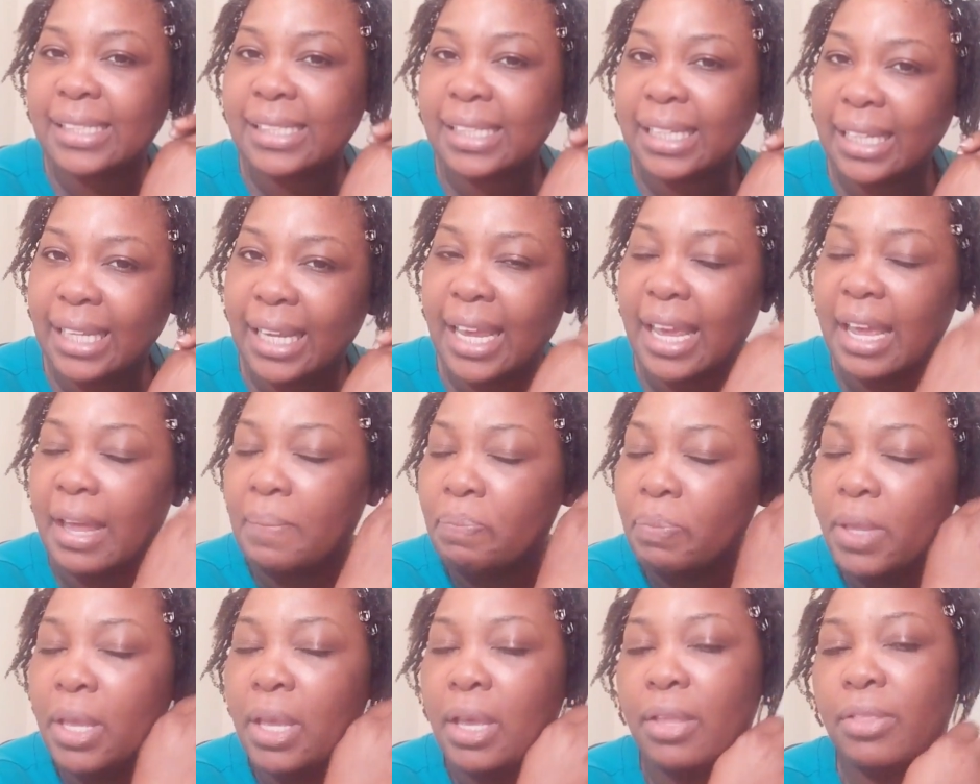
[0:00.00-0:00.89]
to
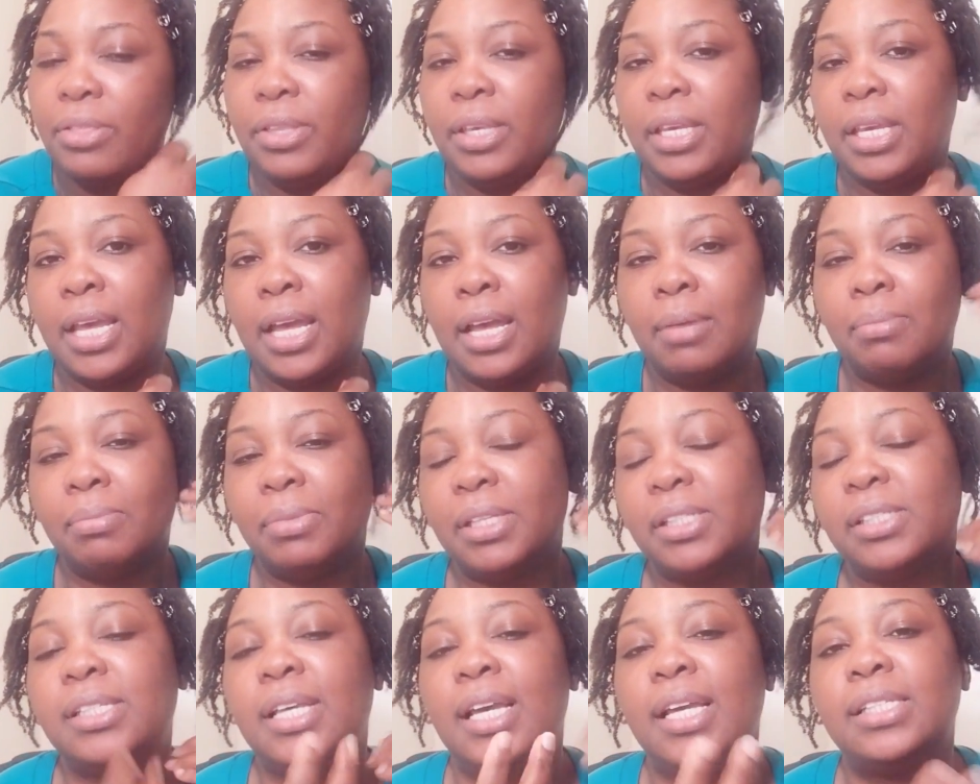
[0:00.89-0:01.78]
get the
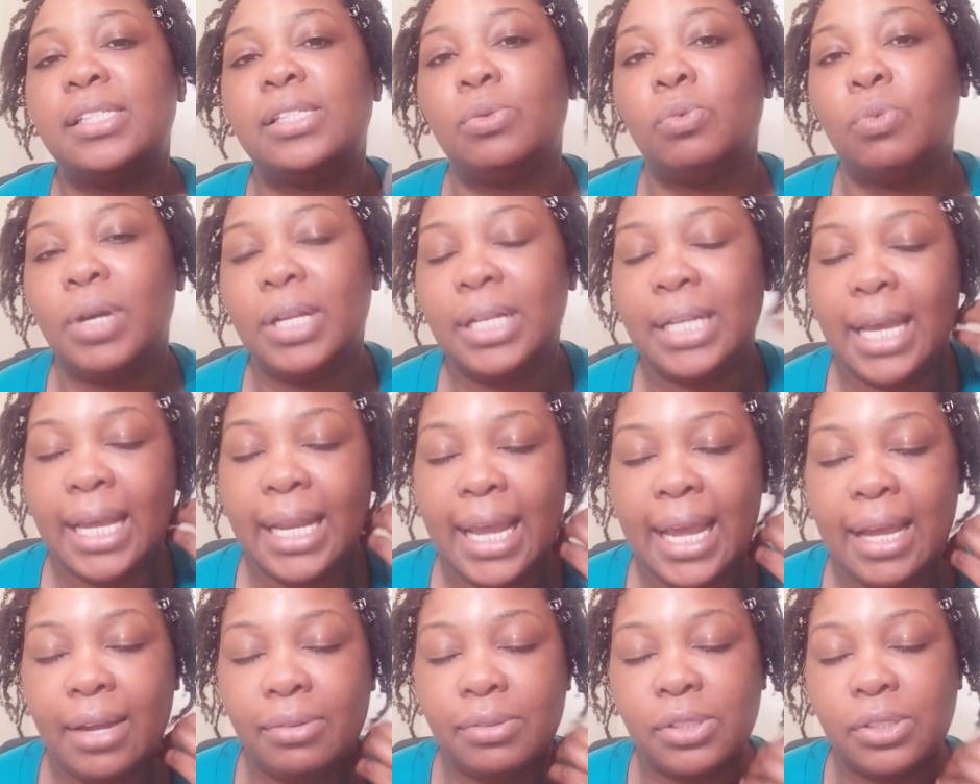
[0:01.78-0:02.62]
suds and whatnot out.